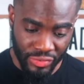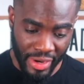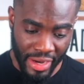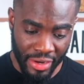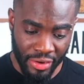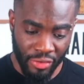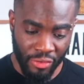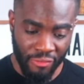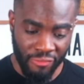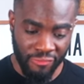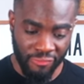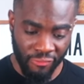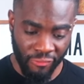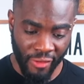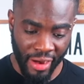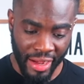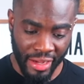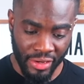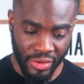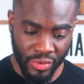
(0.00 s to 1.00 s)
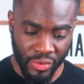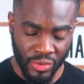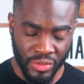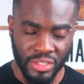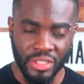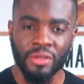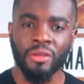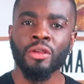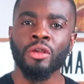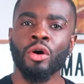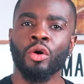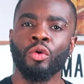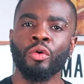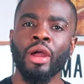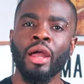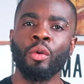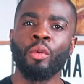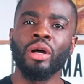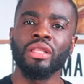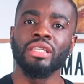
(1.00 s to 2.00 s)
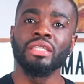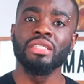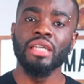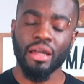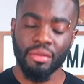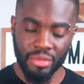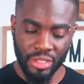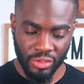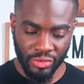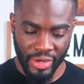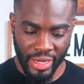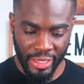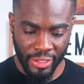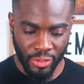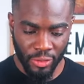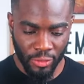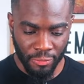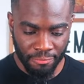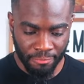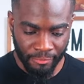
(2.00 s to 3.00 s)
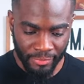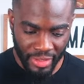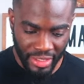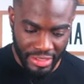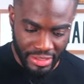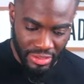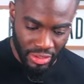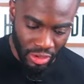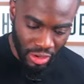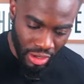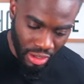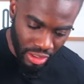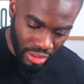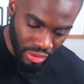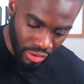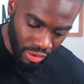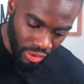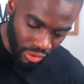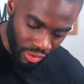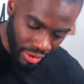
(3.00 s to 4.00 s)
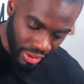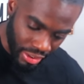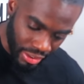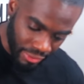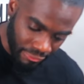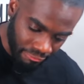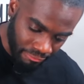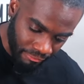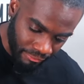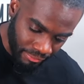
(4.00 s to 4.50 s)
right now, frying those. Right, what is happening right now It's all the oil